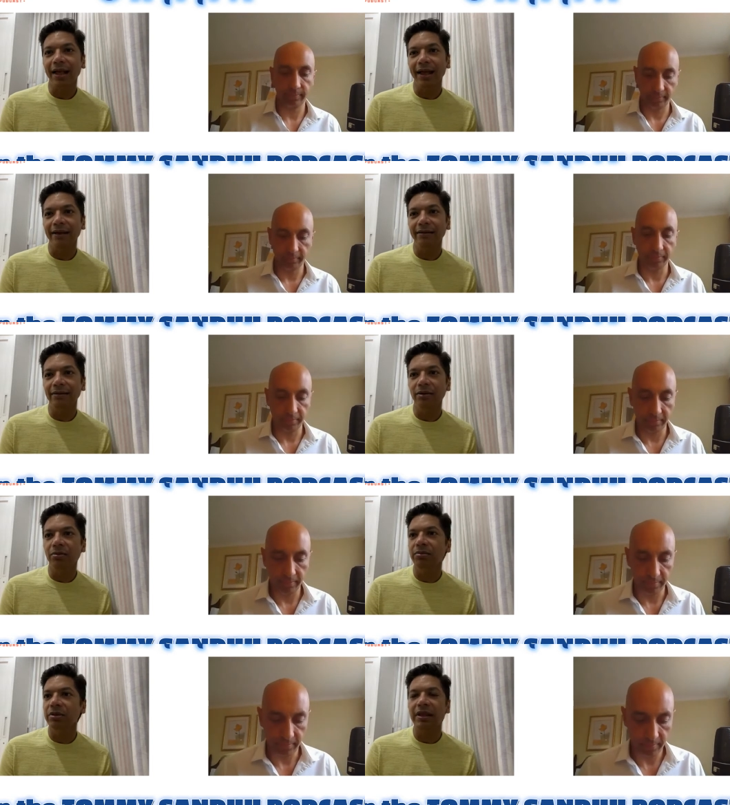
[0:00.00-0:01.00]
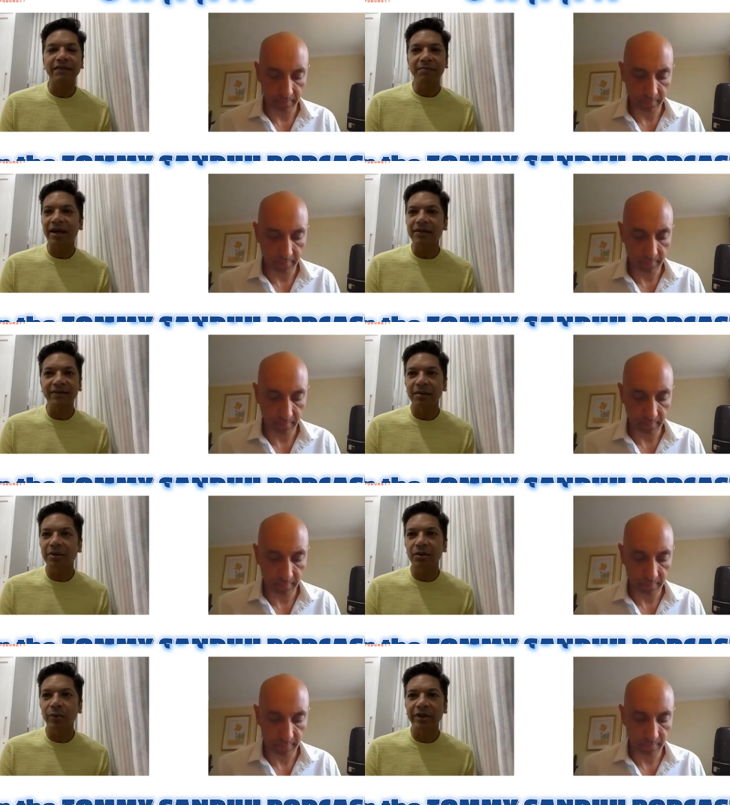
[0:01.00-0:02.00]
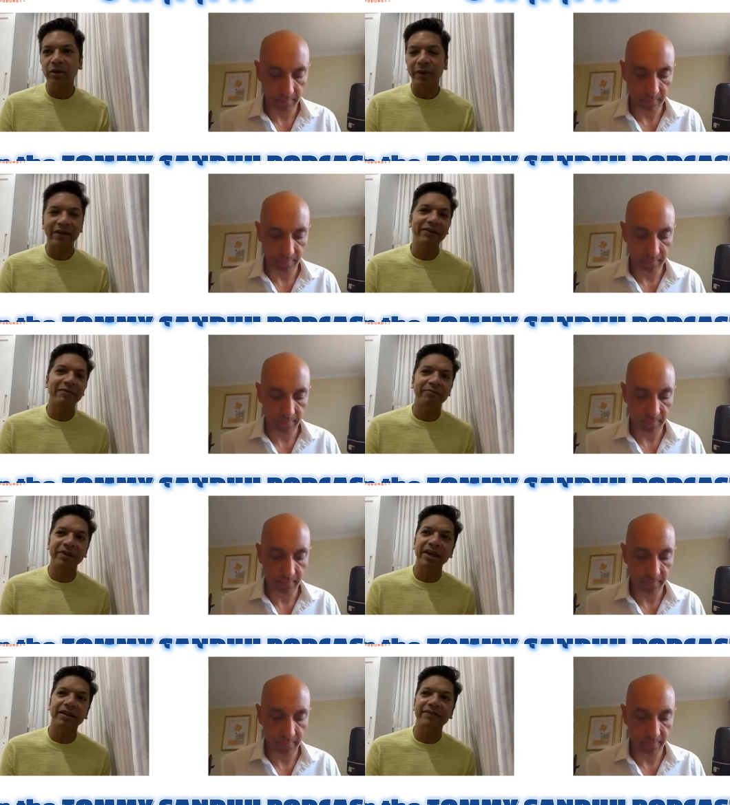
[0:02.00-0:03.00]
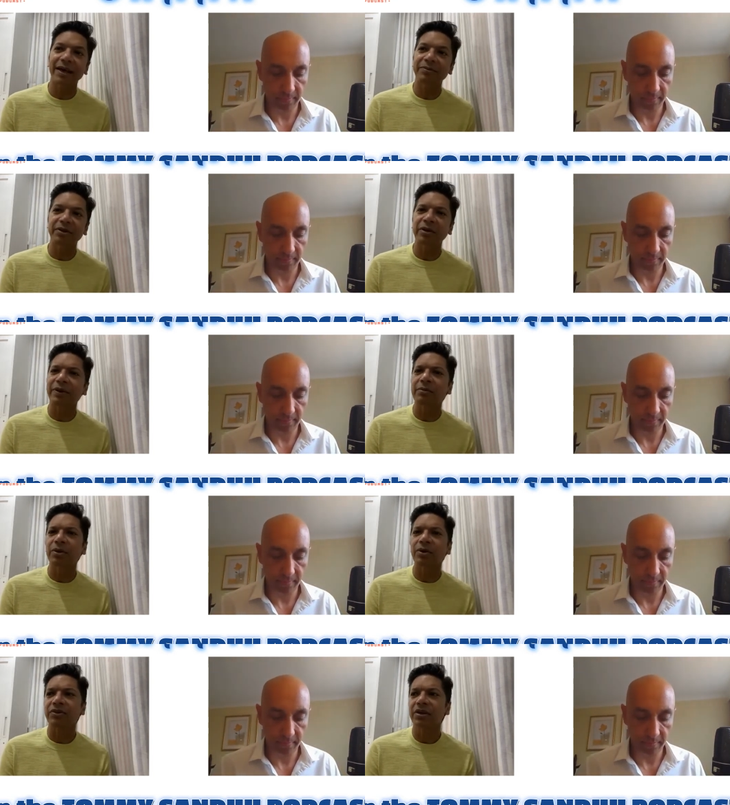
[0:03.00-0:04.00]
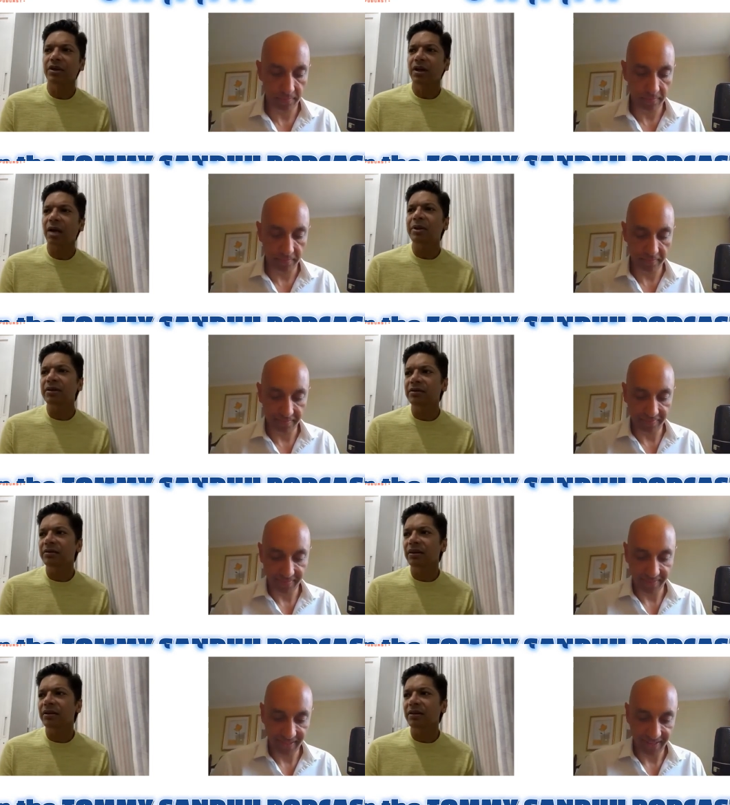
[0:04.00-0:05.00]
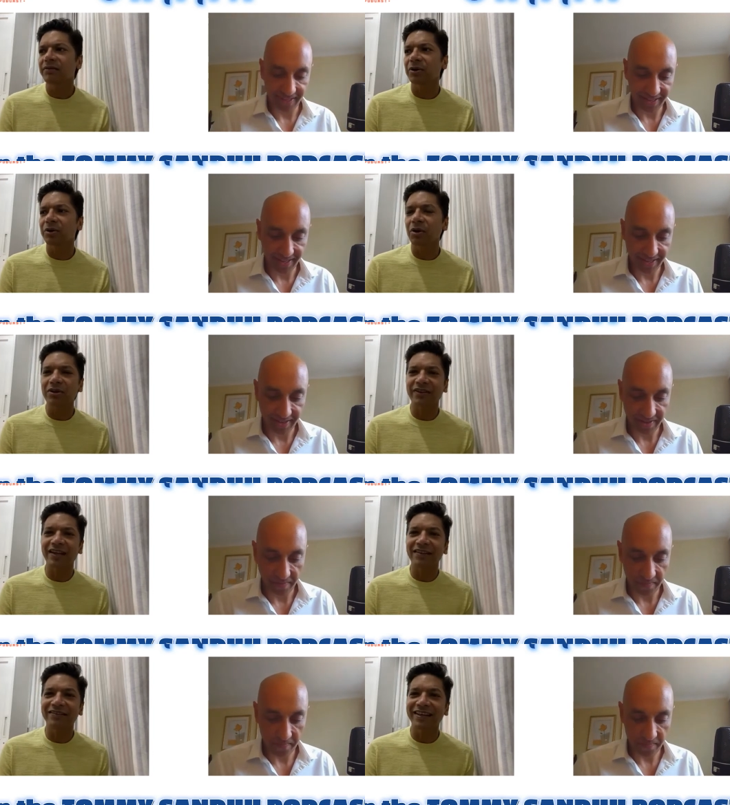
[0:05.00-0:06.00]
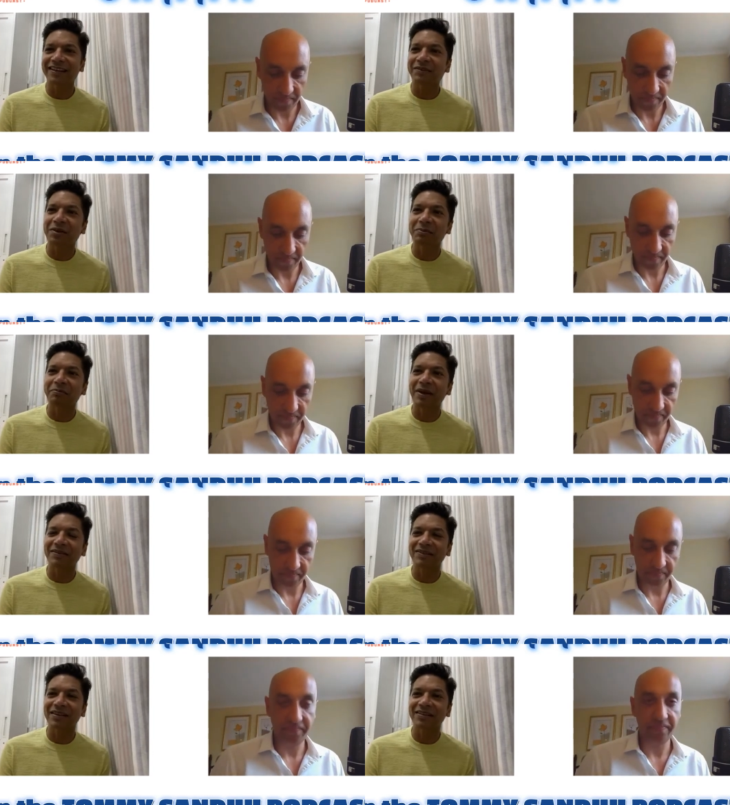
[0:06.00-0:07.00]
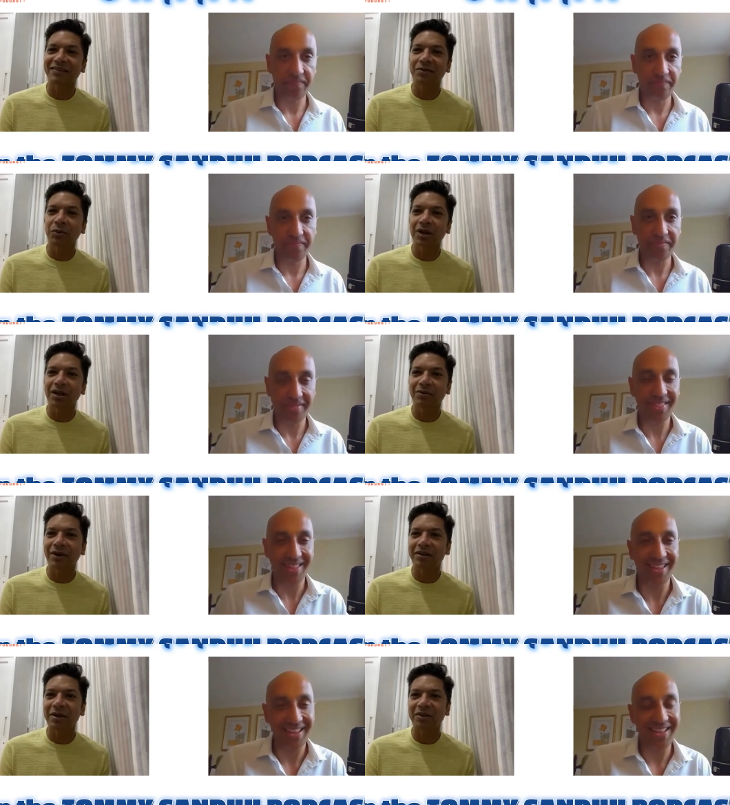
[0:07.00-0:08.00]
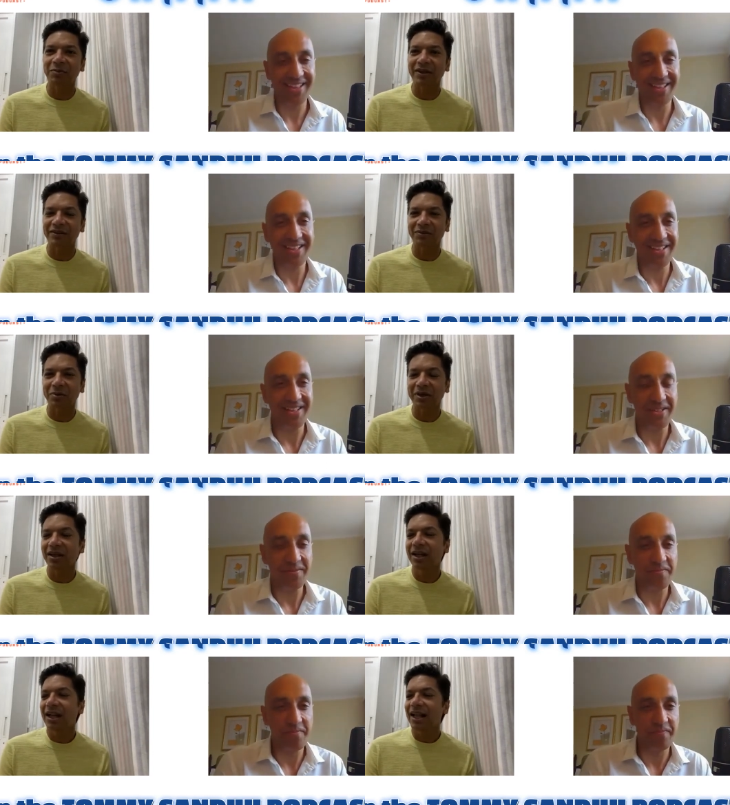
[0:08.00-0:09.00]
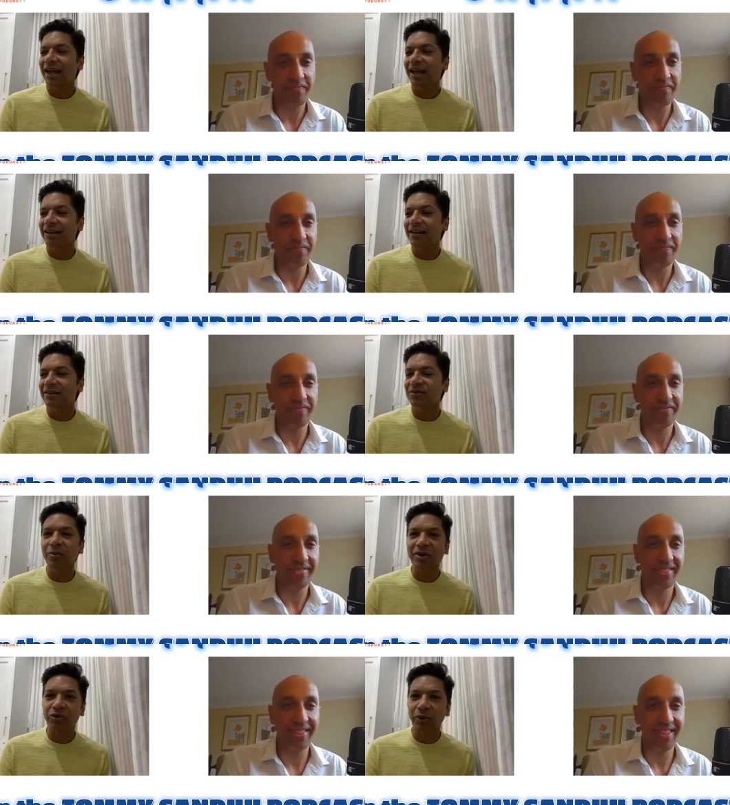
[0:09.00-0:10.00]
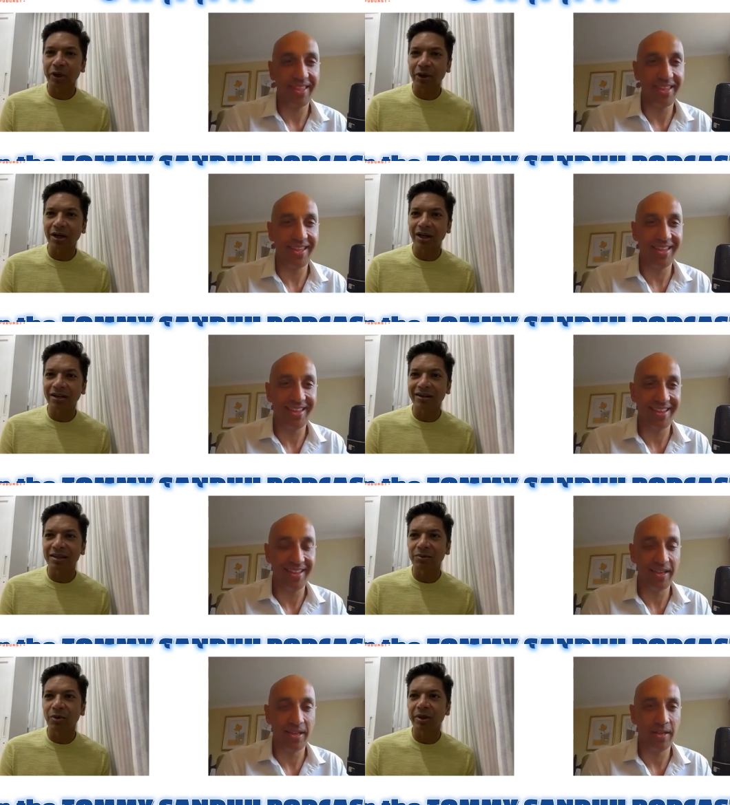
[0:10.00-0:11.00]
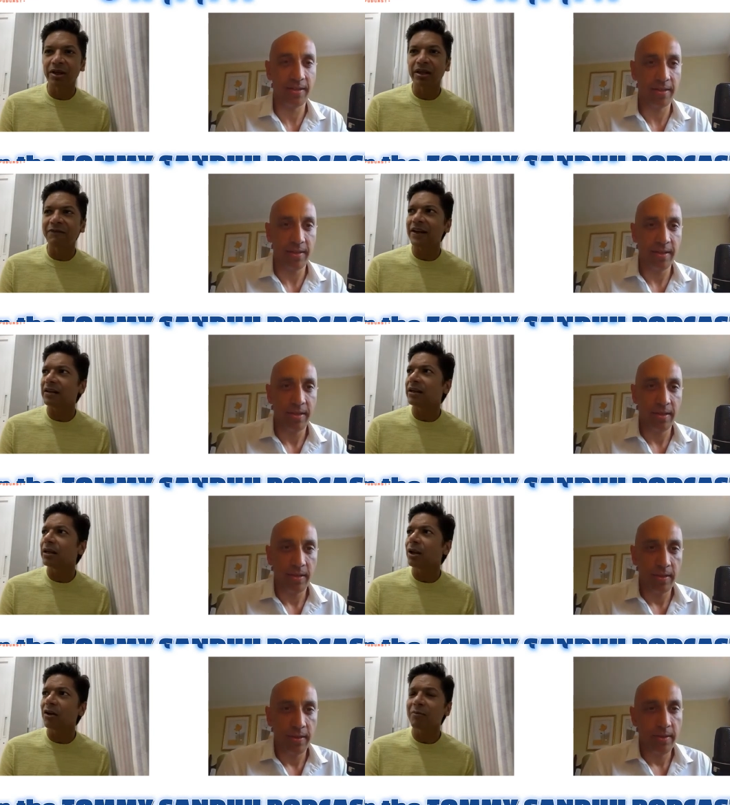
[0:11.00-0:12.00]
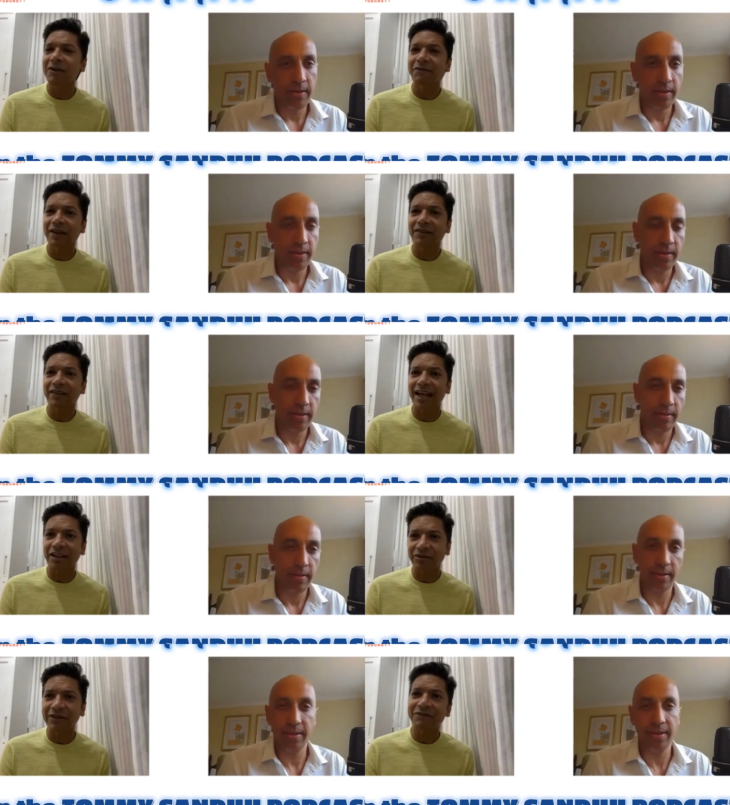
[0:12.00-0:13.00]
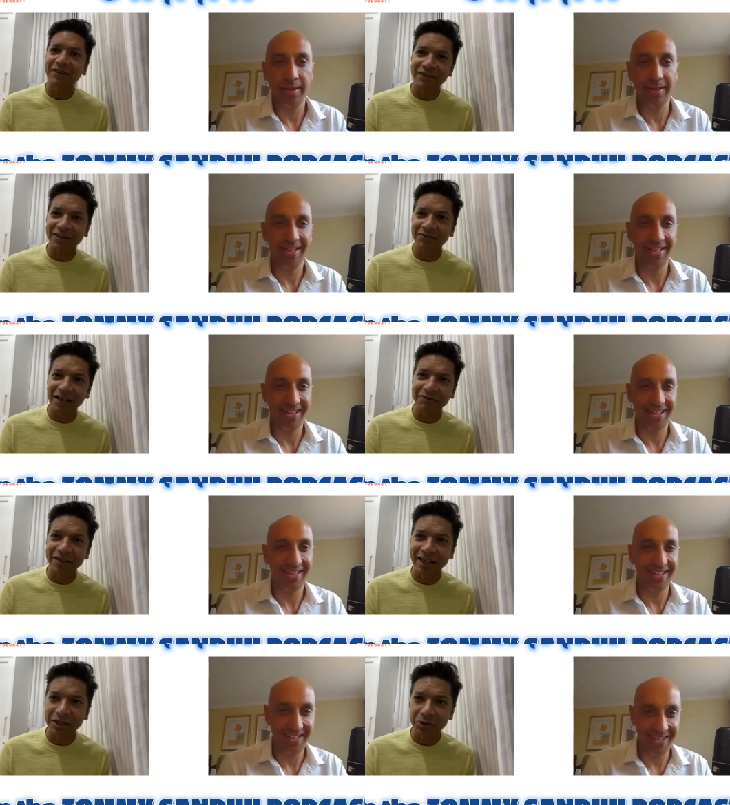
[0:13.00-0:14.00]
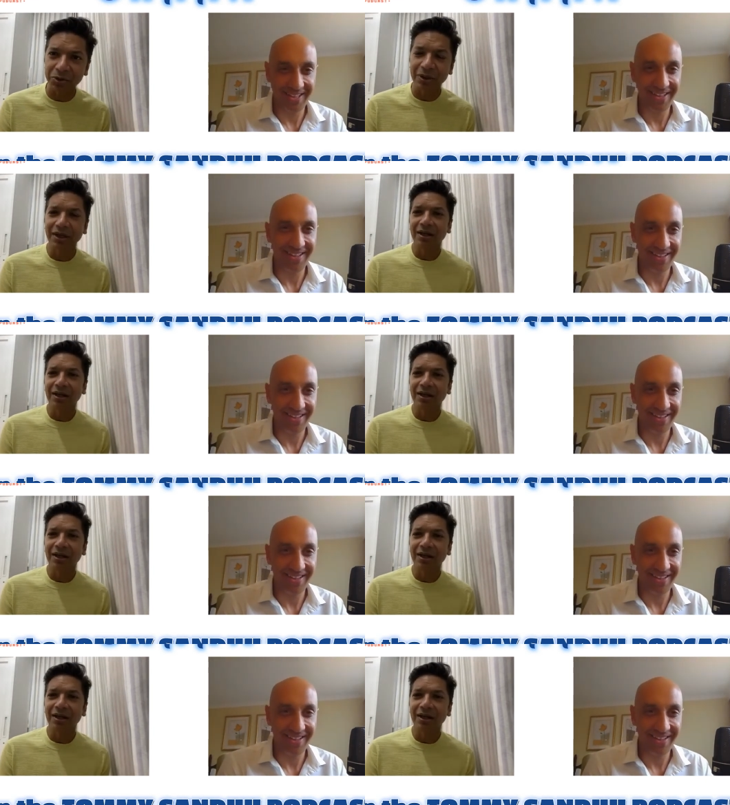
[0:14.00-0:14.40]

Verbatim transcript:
Speaker 1: and you know, doesn't matter summer, winter, whenever I'm there, it's absolutely one of the most. I mean, there's no rocket science in saying it's one of the best cities in the world, one of the best places to be. And there's so much going on in London at the moment. In fact, a lot of my friends are actually visiting while we're there too.